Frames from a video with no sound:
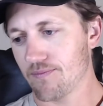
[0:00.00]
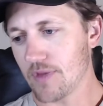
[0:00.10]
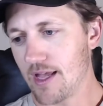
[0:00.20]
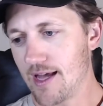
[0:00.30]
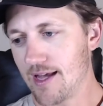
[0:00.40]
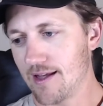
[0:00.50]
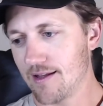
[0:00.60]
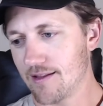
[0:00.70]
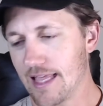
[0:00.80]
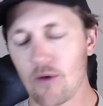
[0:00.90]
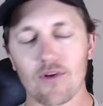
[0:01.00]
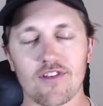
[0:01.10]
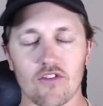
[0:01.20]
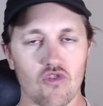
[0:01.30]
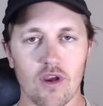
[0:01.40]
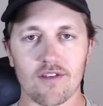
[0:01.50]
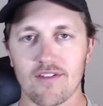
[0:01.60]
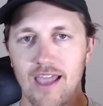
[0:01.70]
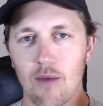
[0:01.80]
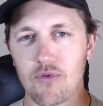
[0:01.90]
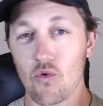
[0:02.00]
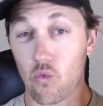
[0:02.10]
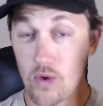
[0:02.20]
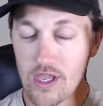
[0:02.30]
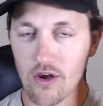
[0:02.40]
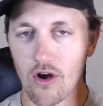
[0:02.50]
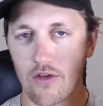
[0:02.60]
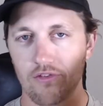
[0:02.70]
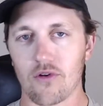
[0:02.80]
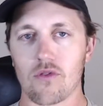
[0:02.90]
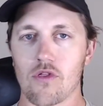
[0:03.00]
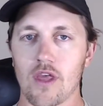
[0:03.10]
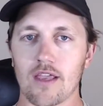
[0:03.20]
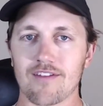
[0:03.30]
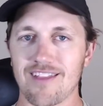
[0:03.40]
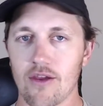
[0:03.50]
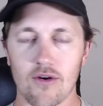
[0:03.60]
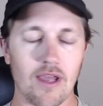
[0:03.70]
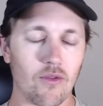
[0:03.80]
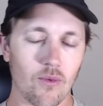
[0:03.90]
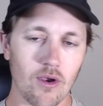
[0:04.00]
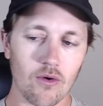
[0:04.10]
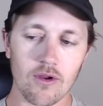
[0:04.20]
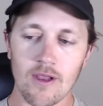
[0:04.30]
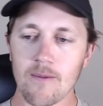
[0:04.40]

linguistic tricks to help you recall certain things later down the road.